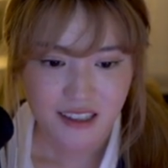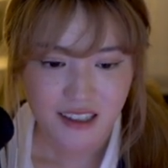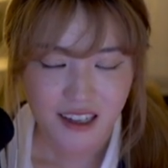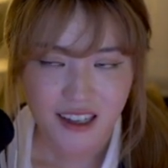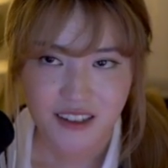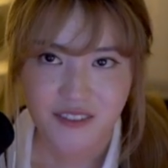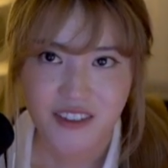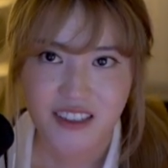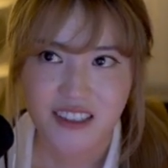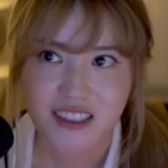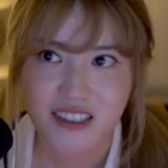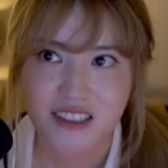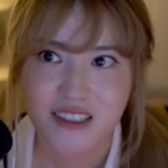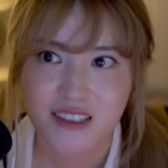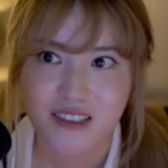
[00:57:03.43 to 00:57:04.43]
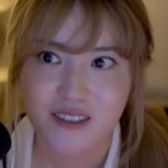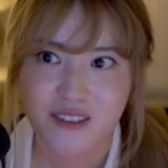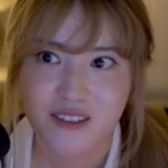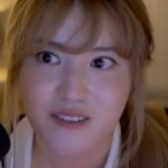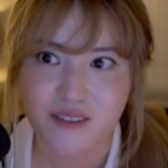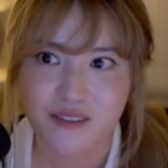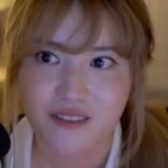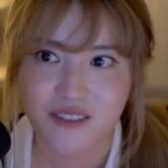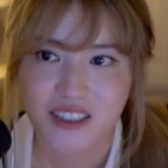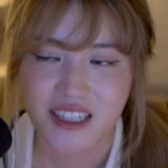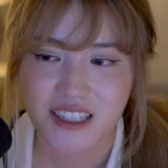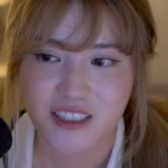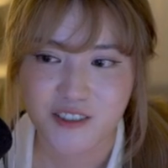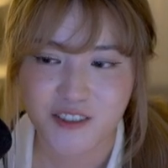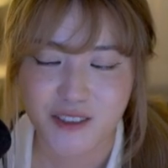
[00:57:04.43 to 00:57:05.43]
I feel like when
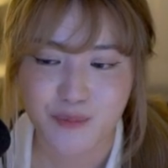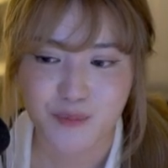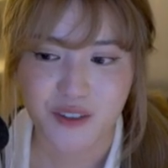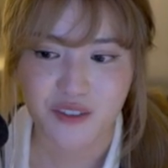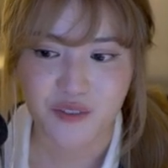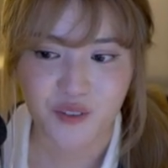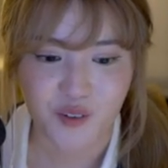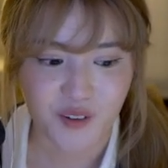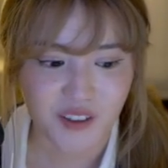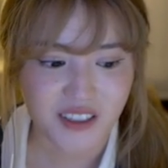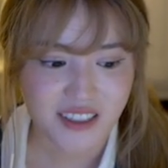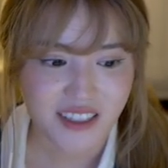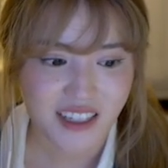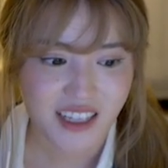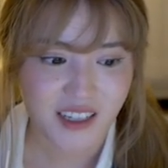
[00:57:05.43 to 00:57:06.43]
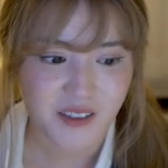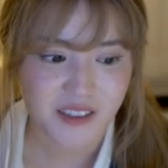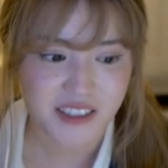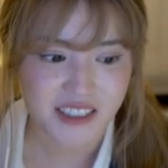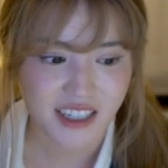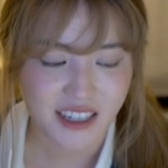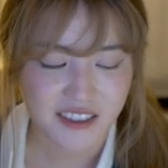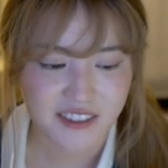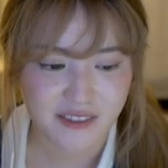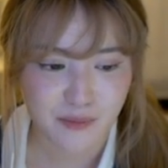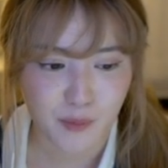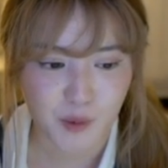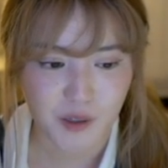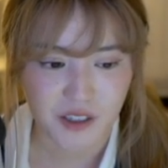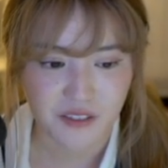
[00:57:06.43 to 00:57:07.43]
I streamed before, it was kind of
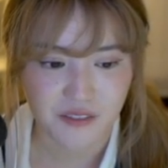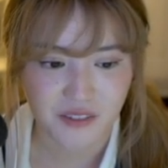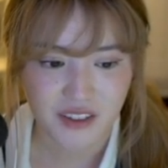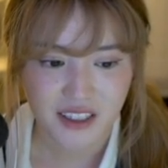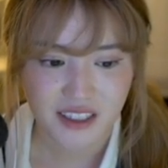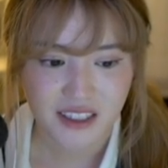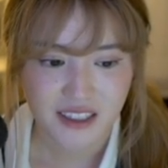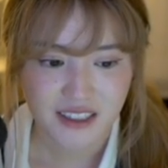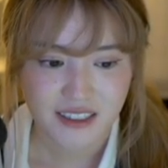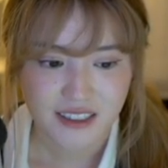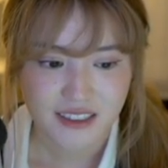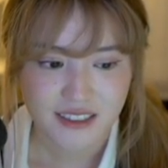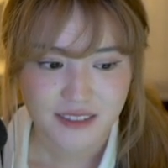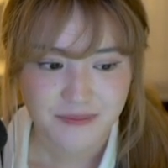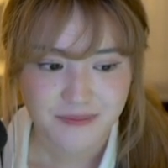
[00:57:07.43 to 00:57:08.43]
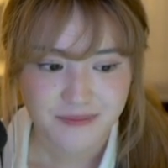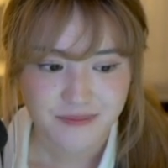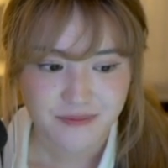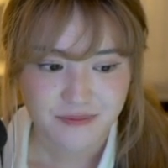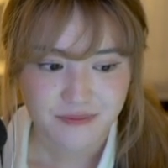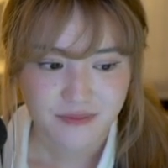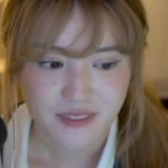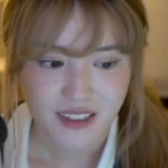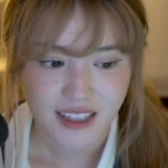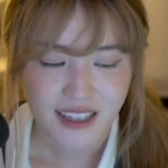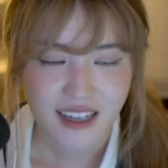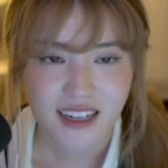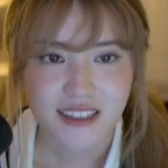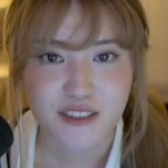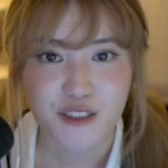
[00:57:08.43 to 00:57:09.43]
more of it
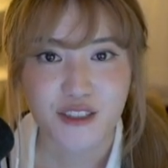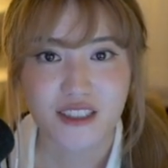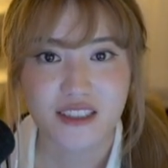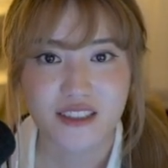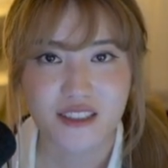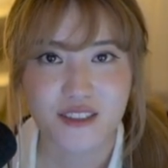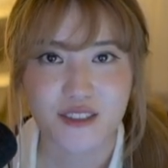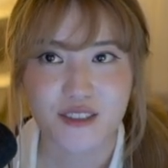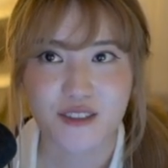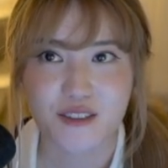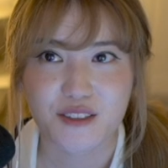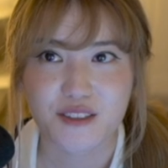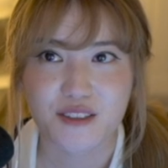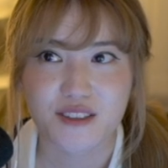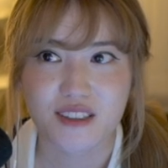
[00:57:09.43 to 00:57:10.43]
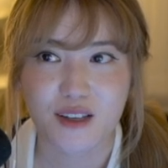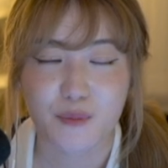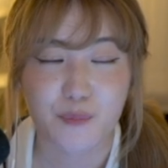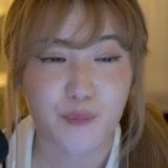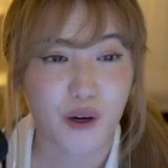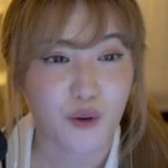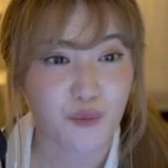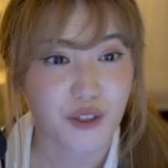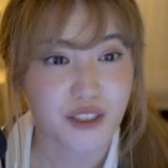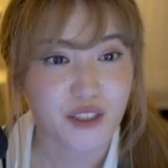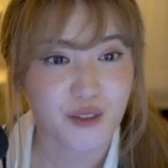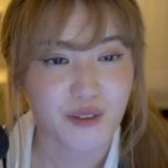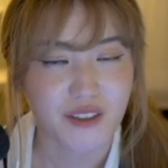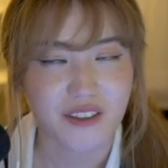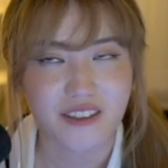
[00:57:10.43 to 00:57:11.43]
kind of turned into a, a,
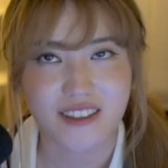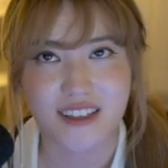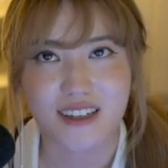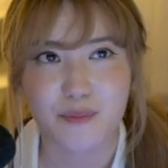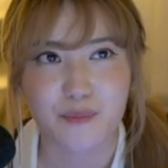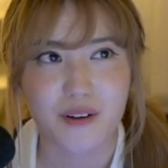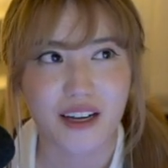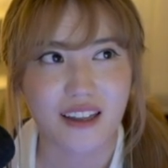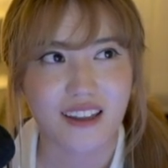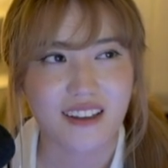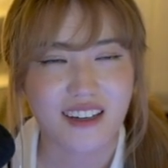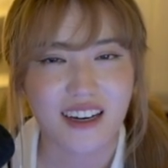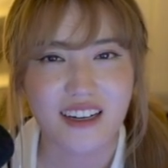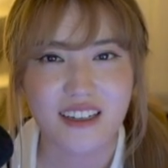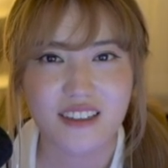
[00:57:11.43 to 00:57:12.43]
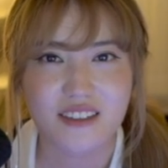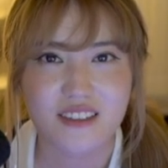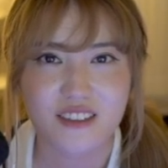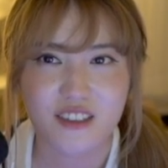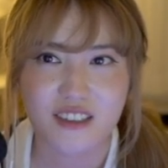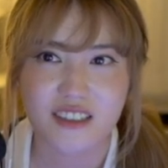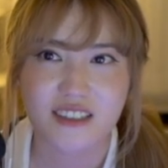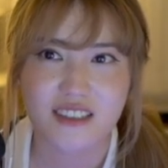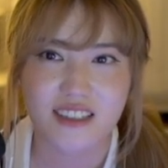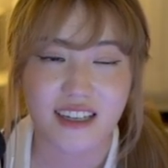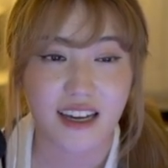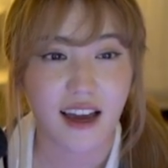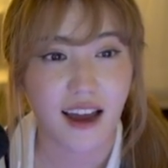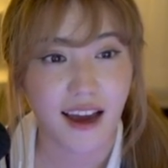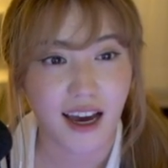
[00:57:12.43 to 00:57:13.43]
ritual or like a it kind of turned into like
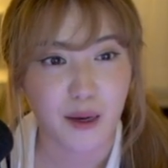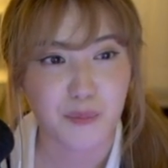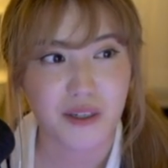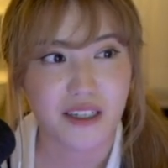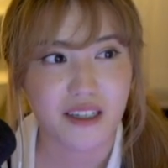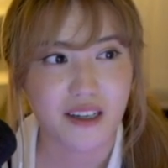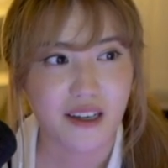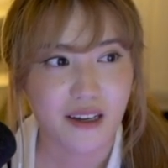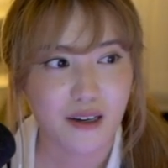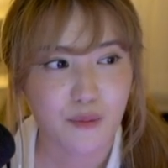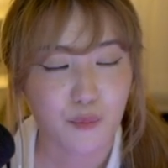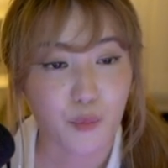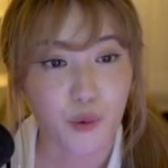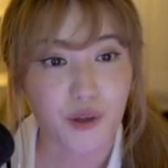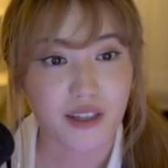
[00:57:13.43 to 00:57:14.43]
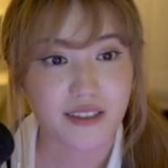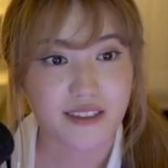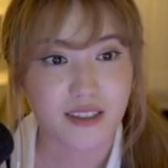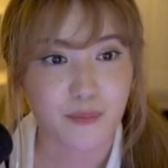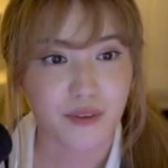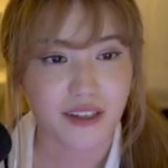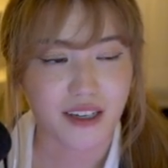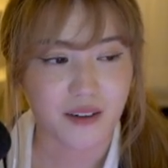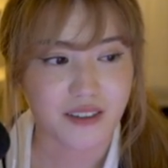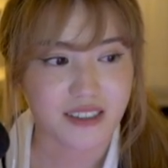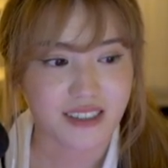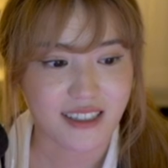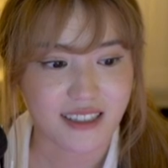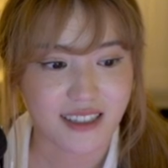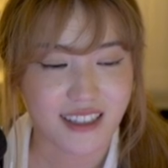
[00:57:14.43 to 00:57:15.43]
a habit more than something I was
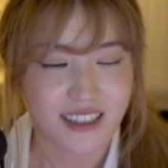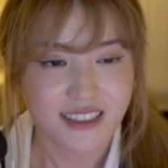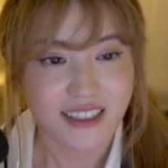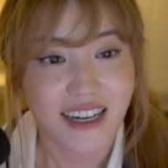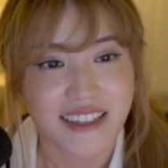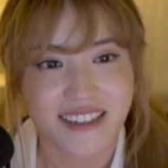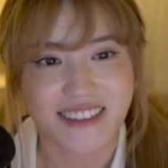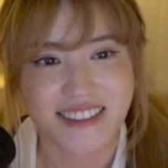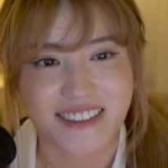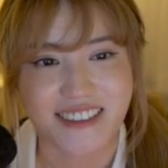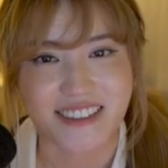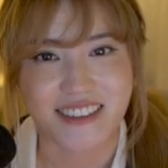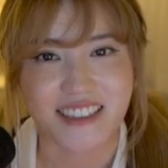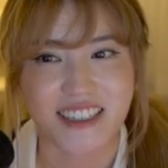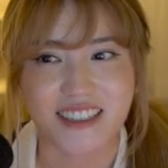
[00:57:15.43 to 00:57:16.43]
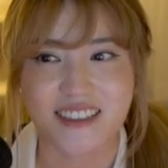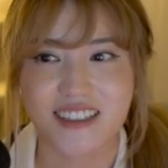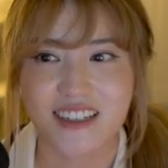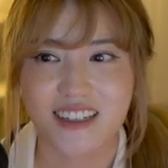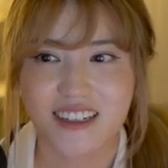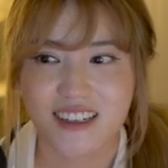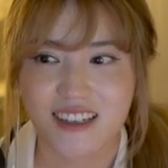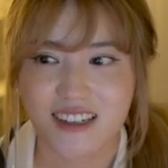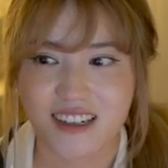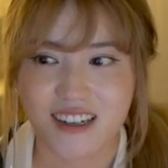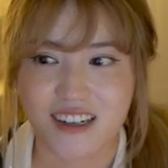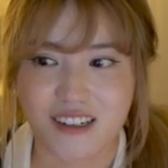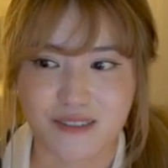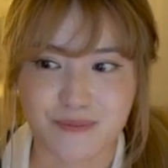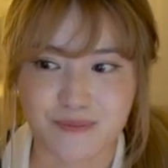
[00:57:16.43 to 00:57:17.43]
like excited to do, you know.
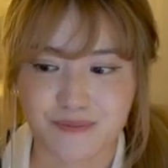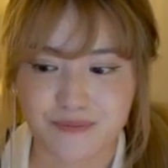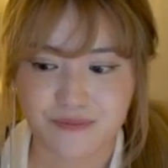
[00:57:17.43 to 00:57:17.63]
Um,